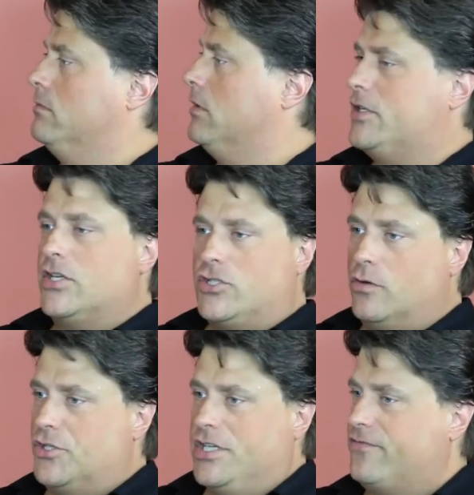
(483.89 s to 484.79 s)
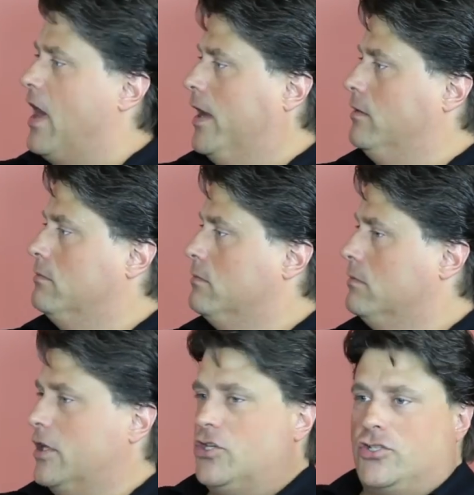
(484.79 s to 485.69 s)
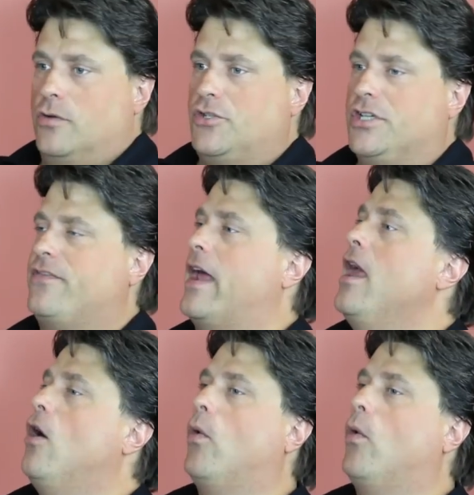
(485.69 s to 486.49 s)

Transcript: Let's assume she's fine. Let's assume she's fine.